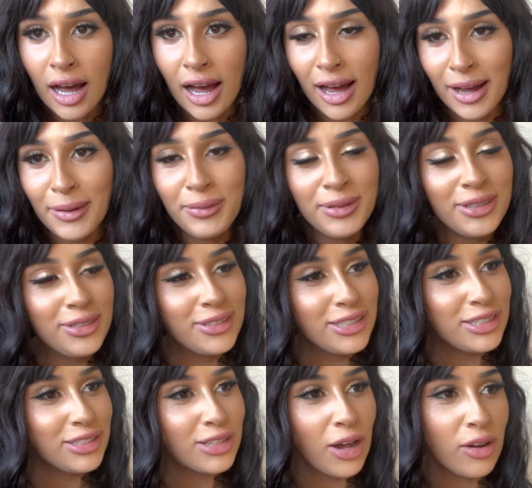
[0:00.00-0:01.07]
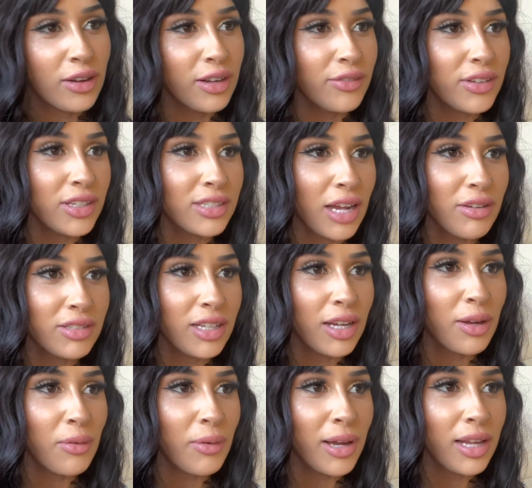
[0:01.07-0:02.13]
I'm so confused. I was
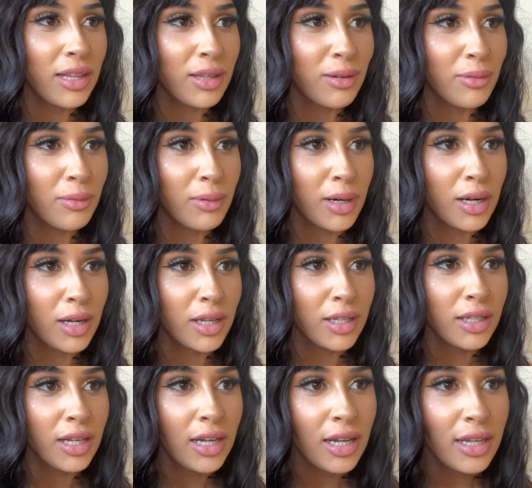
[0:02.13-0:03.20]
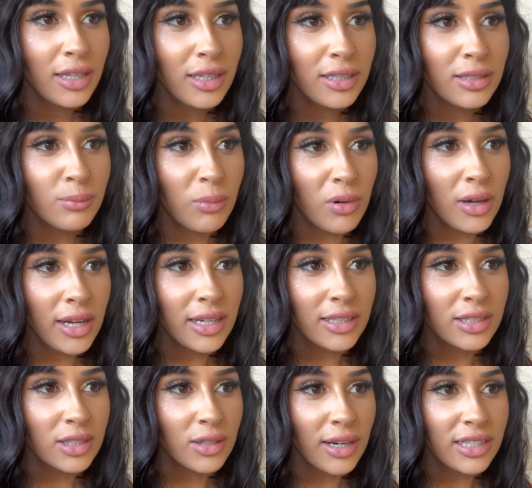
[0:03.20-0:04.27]
like, what in the world? This boy
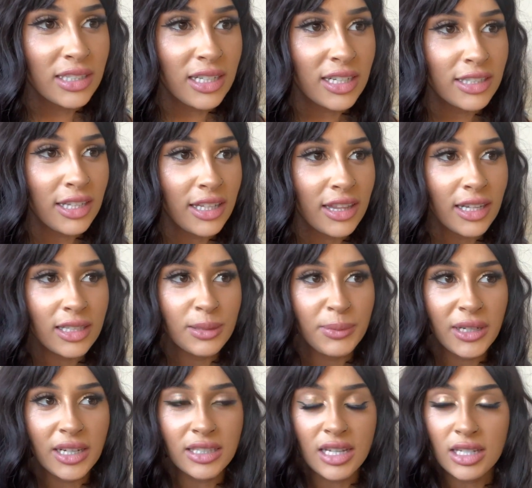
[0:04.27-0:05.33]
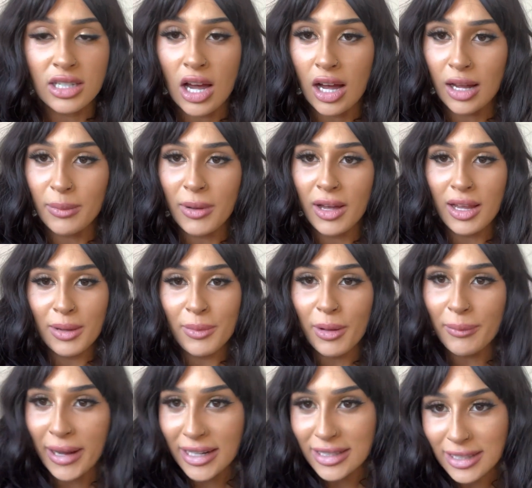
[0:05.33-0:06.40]
is crazy because he thinks because I talk about him
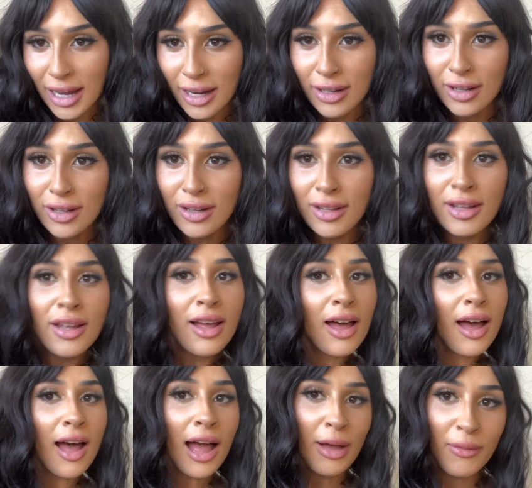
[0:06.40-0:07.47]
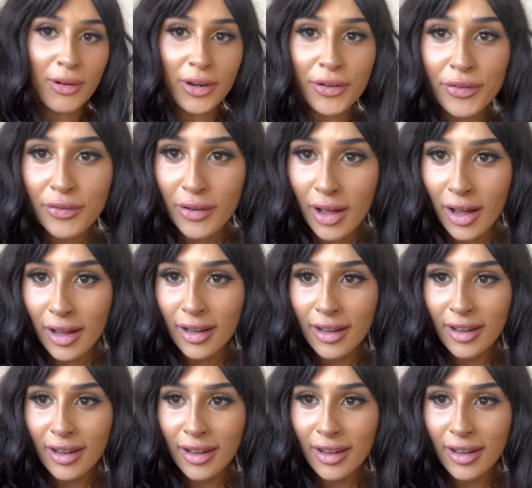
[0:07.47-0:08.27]
on my channel, I wanna fuck.